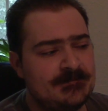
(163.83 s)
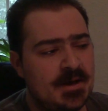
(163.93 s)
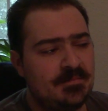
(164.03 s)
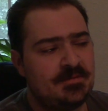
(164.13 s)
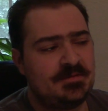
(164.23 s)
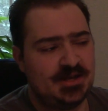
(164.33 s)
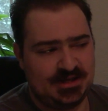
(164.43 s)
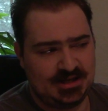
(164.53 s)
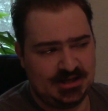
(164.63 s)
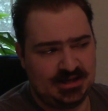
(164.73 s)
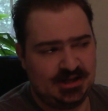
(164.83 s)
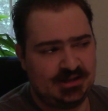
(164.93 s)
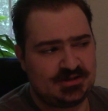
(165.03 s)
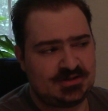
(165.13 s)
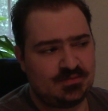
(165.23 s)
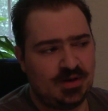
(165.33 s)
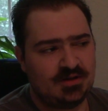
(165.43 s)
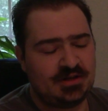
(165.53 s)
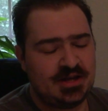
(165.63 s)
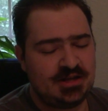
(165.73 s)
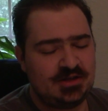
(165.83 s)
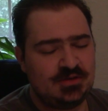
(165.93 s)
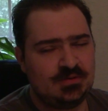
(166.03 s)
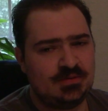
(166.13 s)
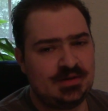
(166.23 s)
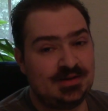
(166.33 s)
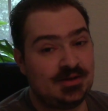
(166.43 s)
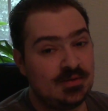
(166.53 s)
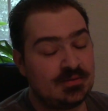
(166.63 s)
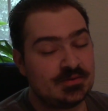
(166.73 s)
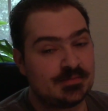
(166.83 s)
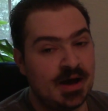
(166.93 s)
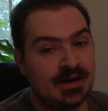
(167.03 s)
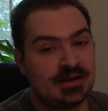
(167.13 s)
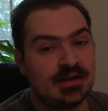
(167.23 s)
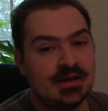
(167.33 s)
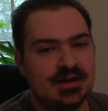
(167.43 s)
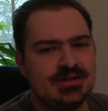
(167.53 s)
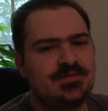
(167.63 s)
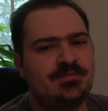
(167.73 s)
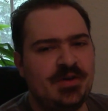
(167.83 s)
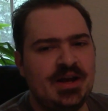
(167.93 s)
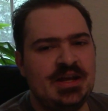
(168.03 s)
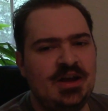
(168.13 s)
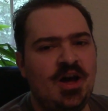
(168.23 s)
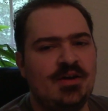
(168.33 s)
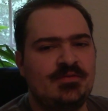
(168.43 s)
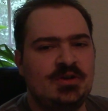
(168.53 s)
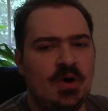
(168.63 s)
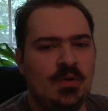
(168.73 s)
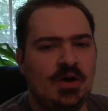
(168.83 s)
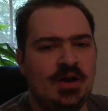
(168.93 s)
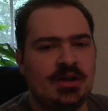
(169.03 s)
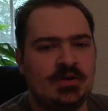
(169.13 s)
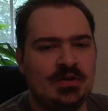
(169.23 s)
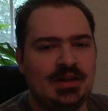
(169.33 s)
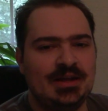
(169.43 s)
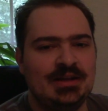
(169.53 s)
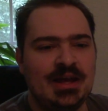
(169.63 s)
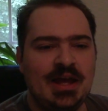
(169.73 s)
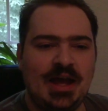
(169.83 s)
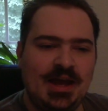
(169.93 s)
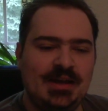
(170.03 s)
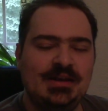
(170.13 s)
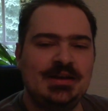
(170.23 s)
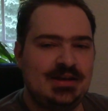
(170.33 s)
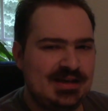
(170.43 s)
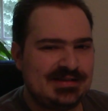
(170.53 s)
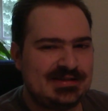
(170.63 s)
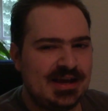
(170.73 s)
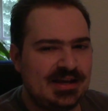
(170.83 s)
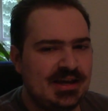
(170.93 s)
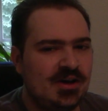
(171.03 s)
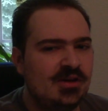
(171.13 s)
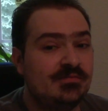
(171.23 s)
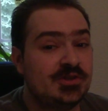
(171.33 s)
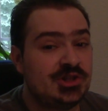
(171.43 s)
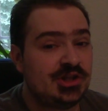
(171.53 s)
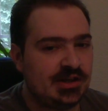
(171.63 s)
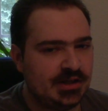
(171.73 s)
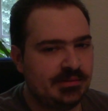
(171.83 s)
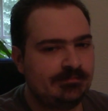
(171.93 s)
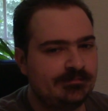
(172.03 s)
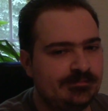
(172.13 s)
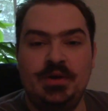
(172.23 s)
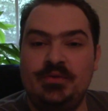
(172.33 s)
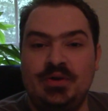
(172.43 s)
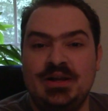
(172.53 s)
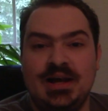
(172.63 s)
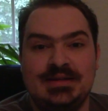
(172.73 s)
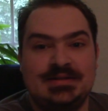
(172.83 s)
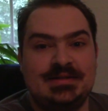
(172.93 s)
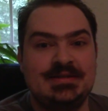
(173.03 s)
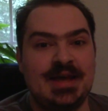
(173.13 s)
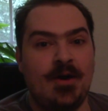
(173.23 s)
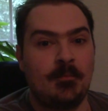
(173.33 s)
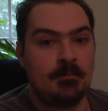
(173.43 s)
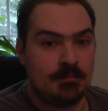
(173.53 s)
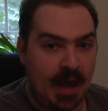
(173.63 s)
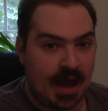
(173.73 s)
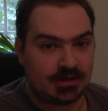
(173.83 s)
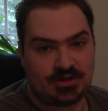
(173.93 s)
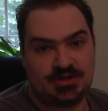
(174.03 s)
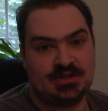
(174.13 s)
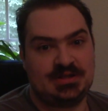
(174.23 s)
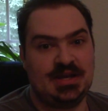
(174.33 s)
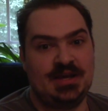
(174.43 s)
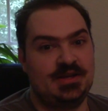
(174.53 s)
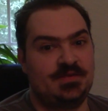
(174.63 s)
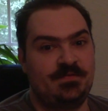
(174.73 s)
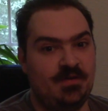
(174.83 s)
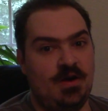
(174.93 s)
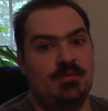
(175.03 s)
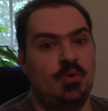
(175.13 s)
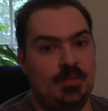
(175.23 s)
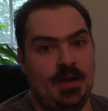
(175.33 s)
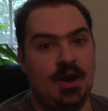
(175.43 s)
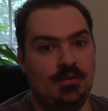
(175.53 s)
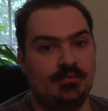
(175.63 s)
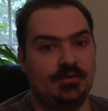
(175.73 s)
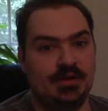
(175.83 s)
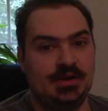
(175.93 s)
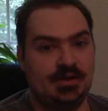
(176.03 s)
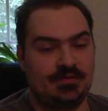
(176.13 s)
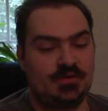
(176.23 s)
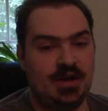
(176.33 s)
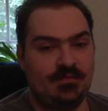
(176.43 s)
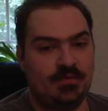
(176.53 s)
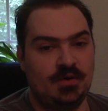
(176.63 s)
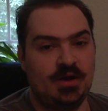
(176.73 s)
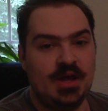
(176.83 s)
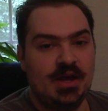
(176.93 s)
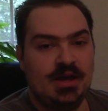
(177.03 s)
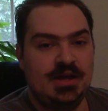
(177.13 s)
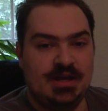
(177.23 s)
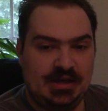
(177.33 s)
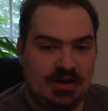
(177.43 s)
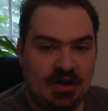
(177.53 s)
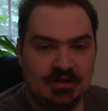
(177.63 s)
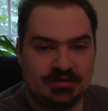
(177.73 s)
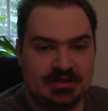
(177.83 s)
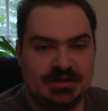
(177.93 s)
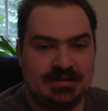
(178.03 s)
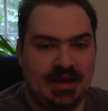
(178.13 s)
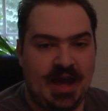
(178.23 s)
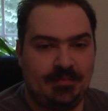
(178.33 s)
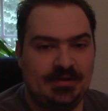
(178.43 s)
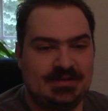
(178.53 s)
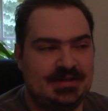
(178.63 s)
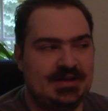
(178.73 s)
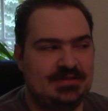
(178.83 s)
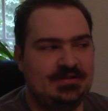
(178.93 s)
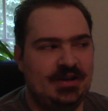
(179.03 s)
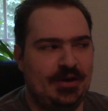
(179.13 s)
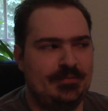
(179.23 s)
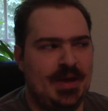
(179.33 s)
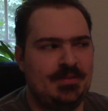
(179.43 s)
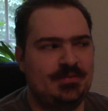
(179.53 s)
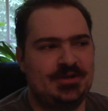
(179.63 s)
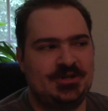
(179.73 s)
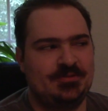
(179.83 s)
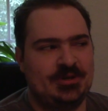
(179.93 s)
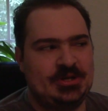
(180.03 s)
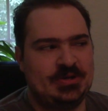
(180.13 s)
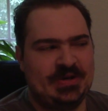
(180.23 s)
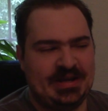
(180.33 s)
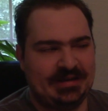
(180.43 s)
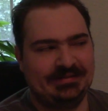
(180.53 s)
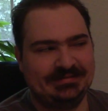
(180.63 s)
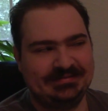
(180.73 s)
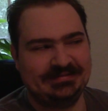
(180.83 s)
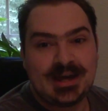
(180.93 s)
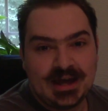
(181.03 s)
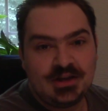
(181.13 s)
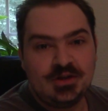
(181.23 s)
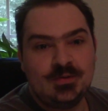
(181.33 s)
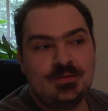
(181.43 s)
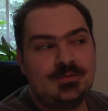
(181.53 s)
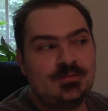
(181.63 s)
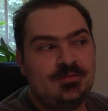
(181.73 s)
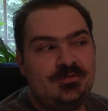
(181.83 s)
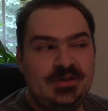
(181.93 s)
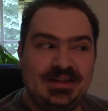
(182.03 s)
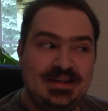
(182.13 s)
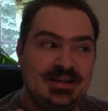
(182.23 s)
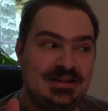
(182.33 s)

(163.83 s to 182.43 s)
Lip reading: I'm thinking it's while Ginyu in Goku's body is fighting off Gohan and Krillin, and he's taking on Vegeta. When he realizes he's outmatched, the Saiyan is far more powerful than he gives credit for, he calls to his captain and says, you know, maybe we should retreat. Ginyu, feeling a